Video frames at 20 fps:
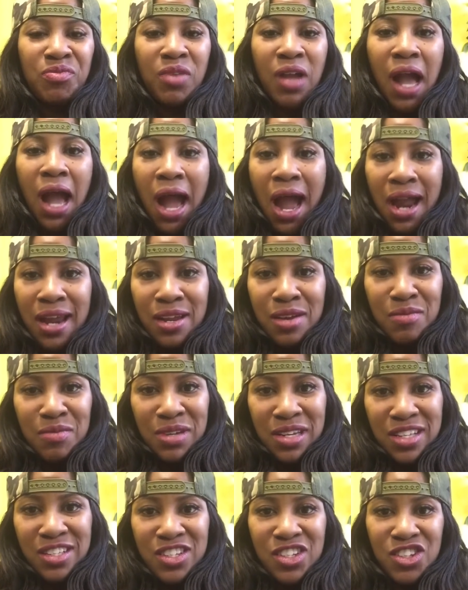hire
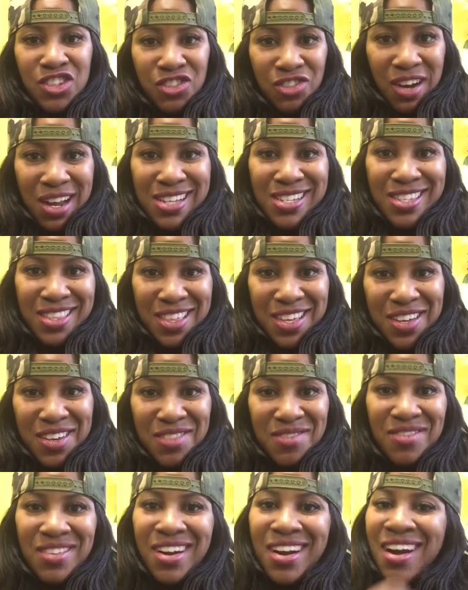me to dress
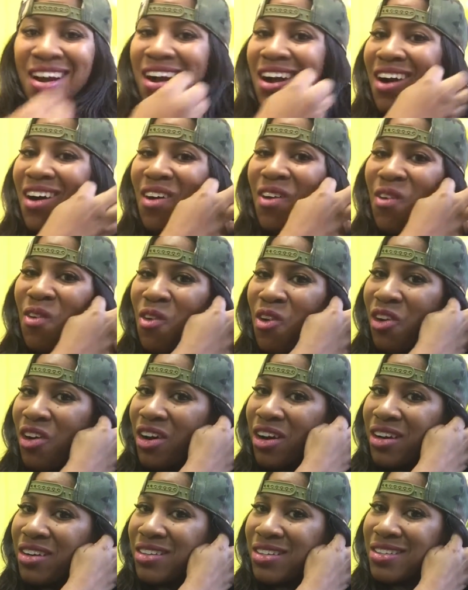them,
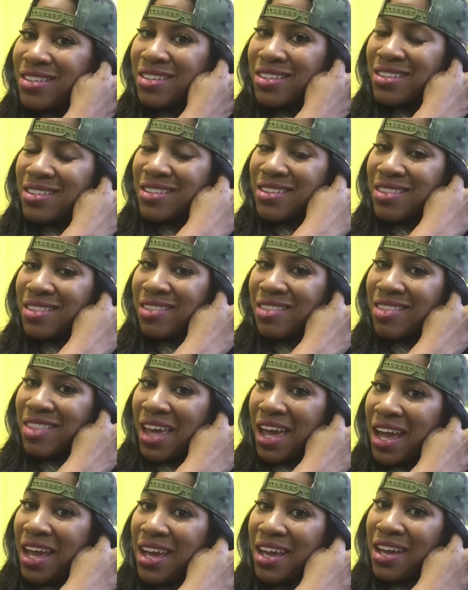or
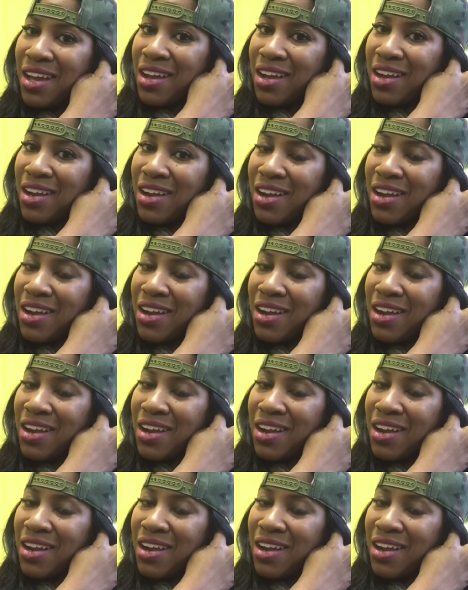they